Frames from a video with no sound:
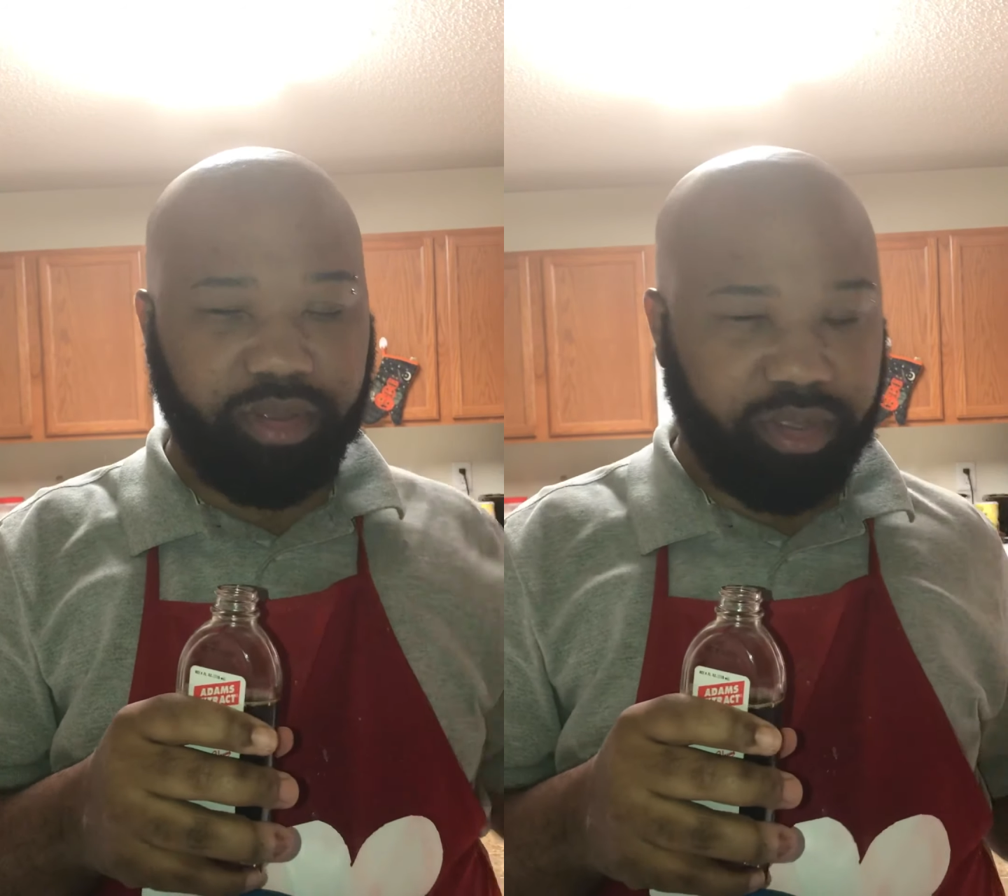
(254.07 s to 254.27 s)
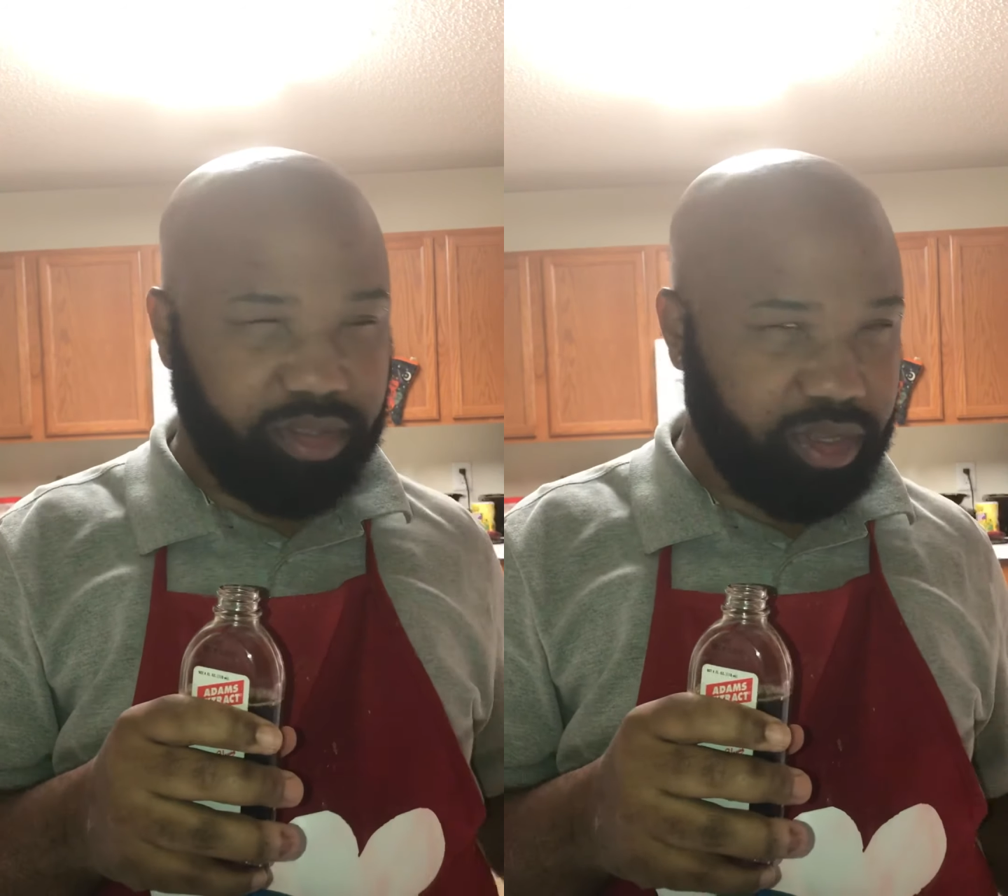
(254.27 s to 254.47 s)

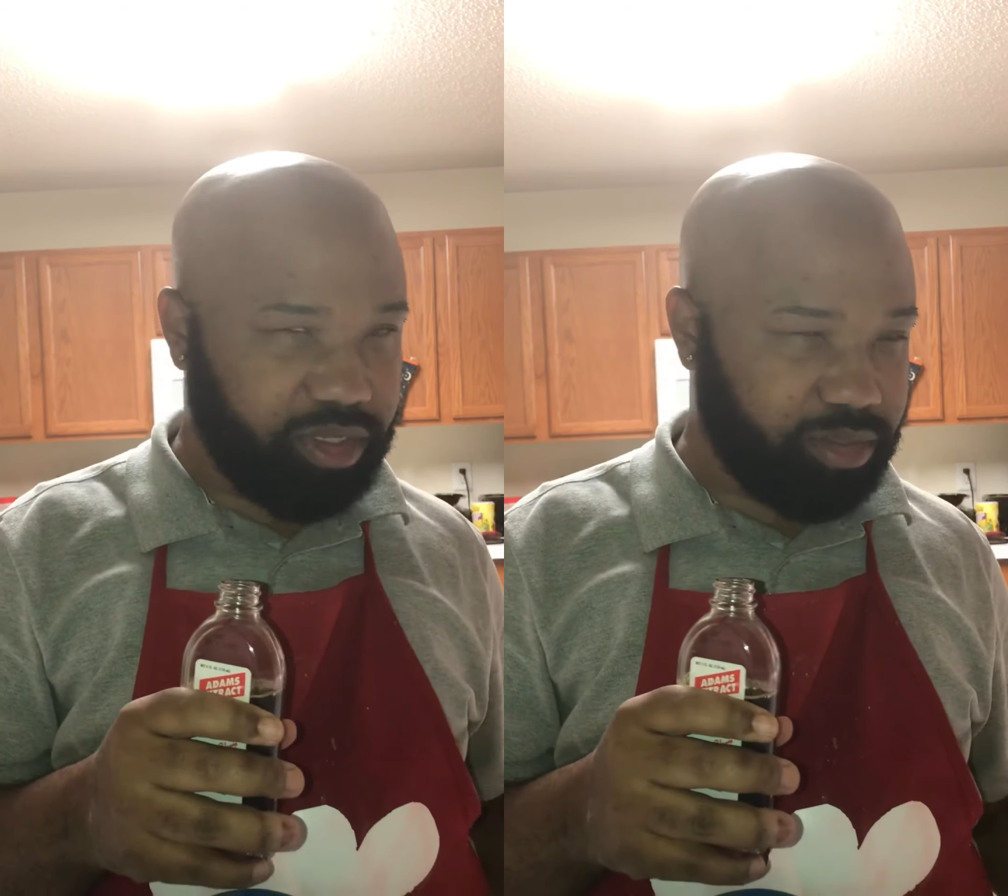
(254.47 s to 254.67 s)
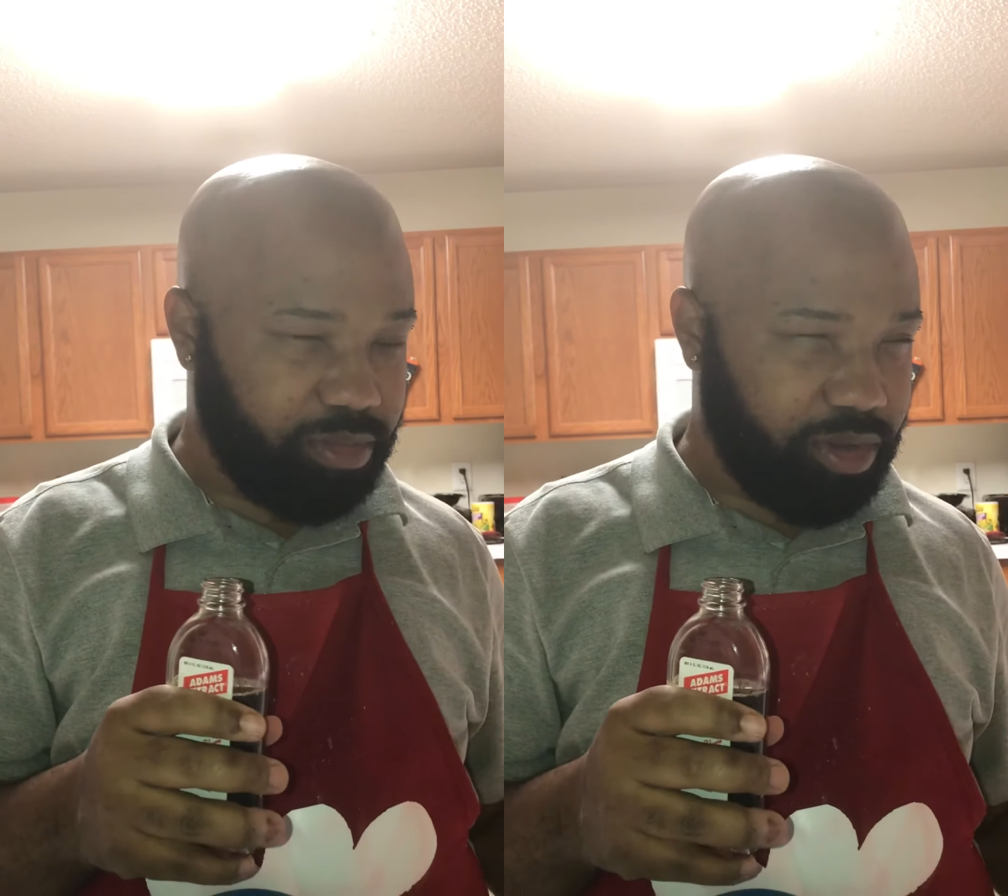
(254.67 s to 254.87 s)

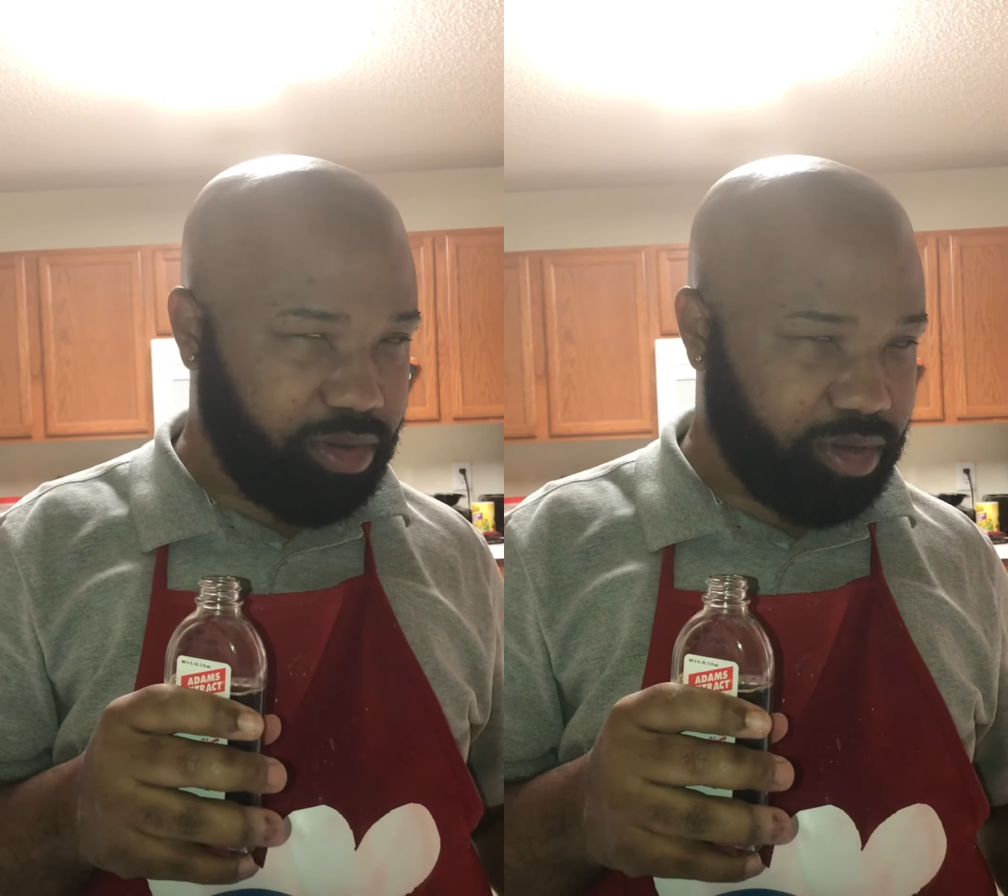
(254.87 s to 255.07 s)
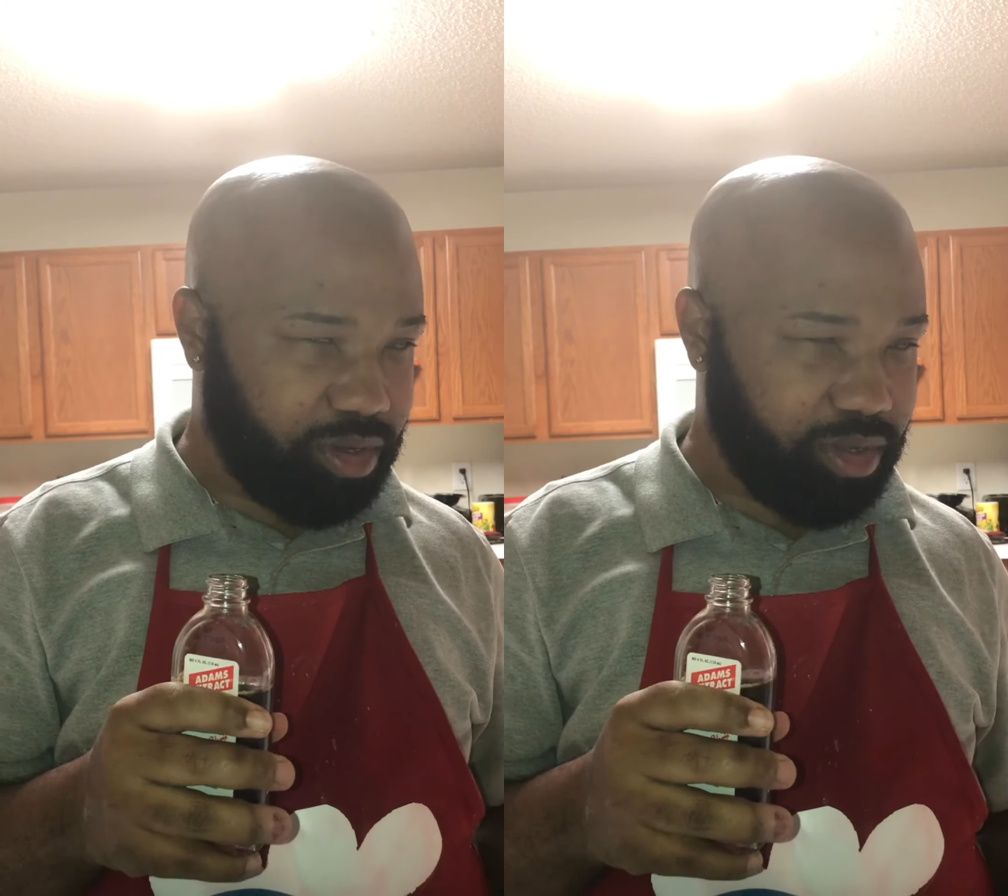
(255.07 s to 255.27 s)
condensed
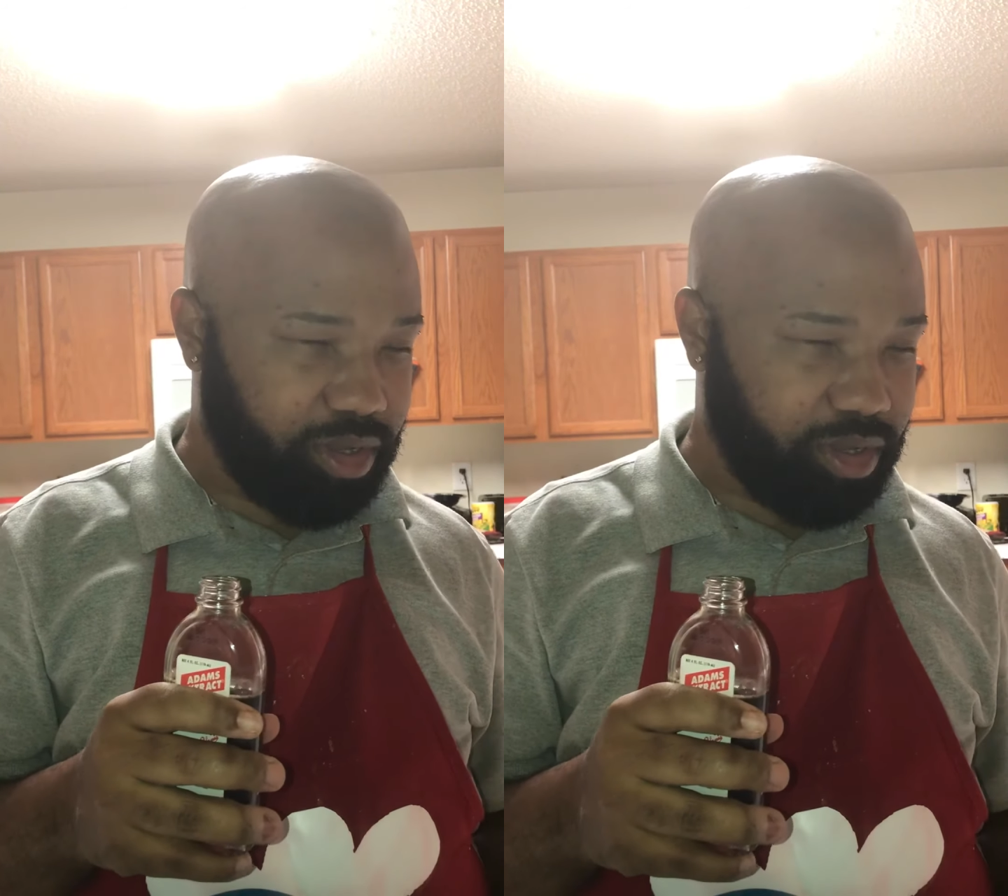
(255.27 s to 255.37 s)
milk